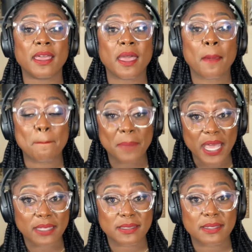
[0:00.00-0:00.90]

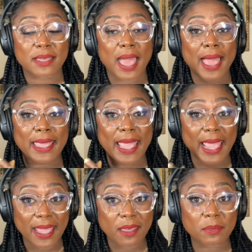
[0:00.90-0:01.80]
But I
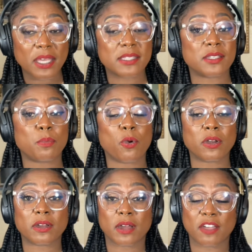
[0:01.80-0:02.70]
am a
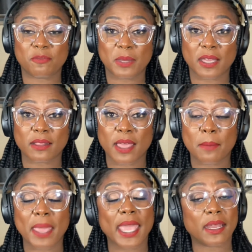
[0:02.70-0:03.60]
supporter of
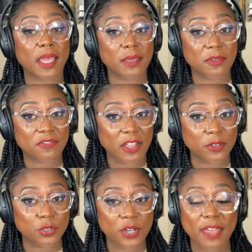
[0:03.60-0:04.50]
BLM, and I am a
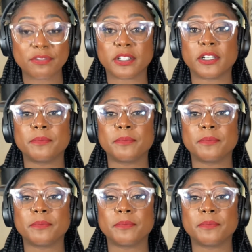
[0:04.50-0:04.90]
fellow traveler.